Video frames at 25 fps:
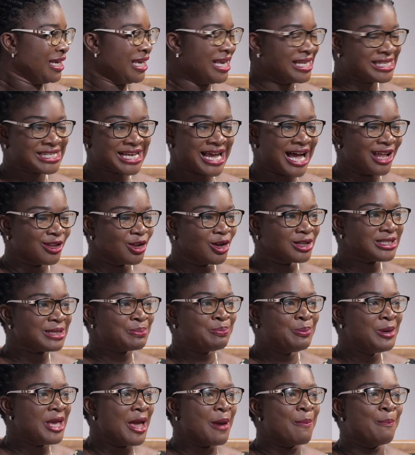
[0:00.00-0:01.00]
It
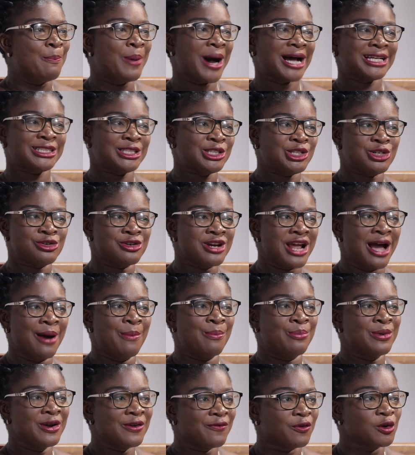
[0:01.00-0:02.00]
cannot be a bad tree
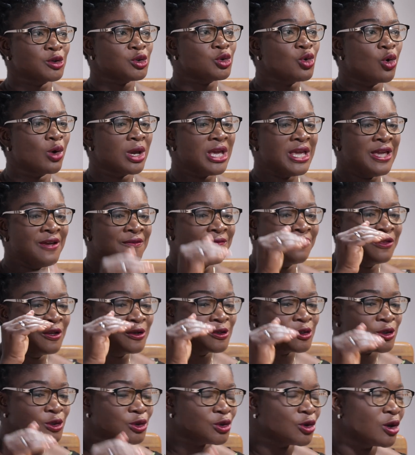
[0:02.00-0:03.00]
and bring forth. So if
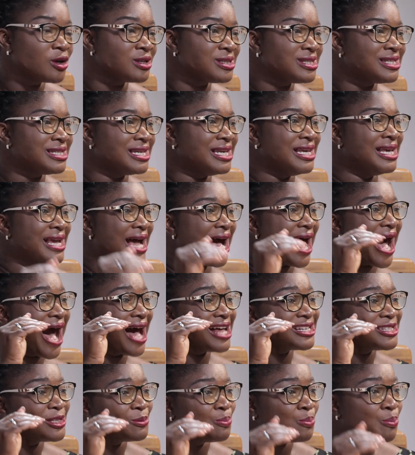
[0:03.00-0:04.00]
the source
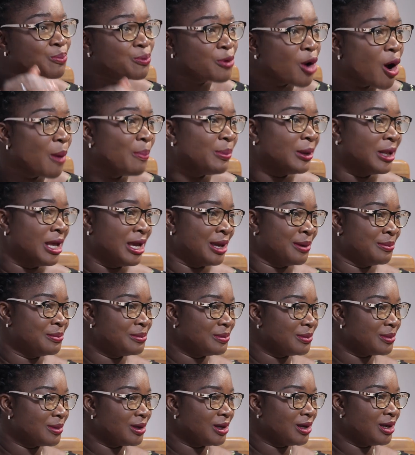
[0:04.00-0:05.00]
has
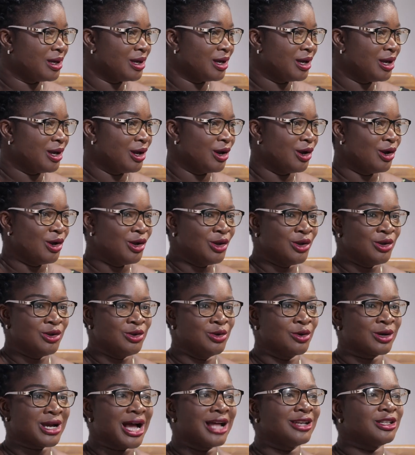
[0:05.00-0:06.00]
problem,
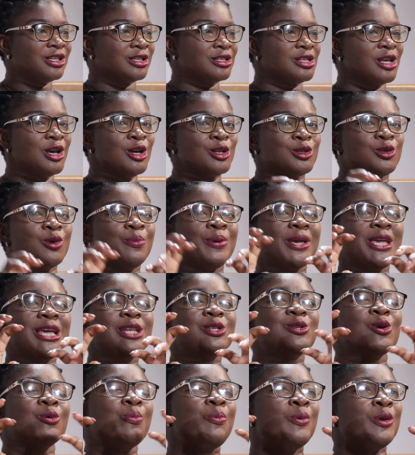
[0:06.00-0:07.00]
you can't just, to
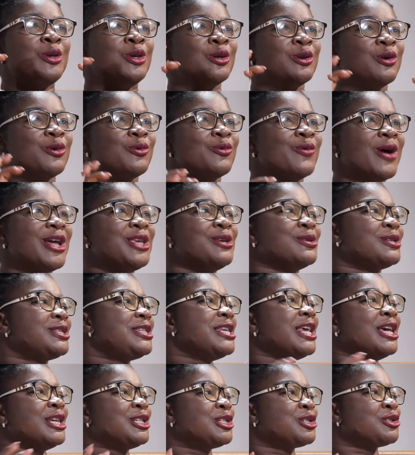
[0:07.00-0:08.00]
begin to, you know, when you
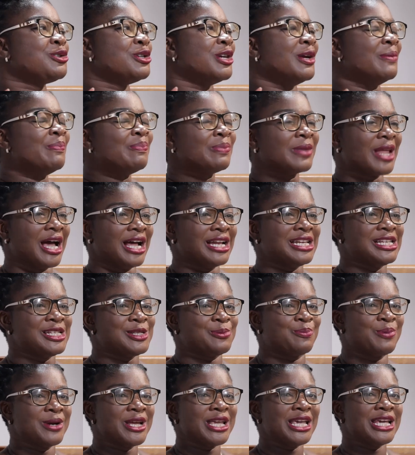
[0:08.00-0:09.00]
see a tree and
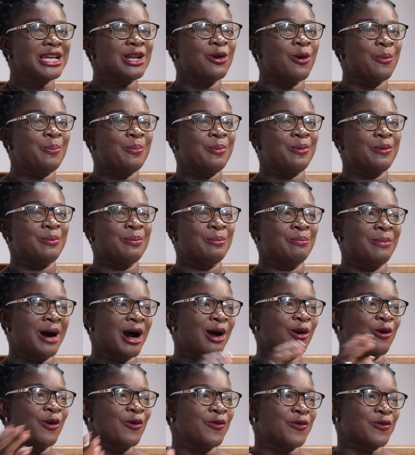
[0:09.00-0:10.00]
it's bringing up
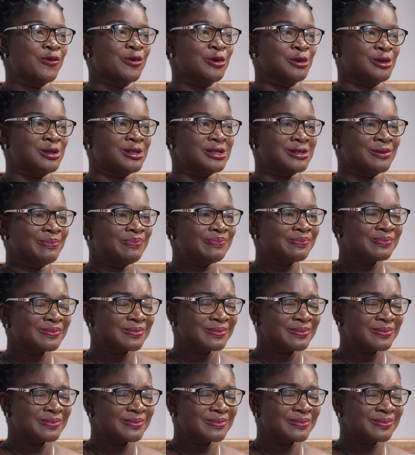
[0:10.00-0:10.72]
mango fruits.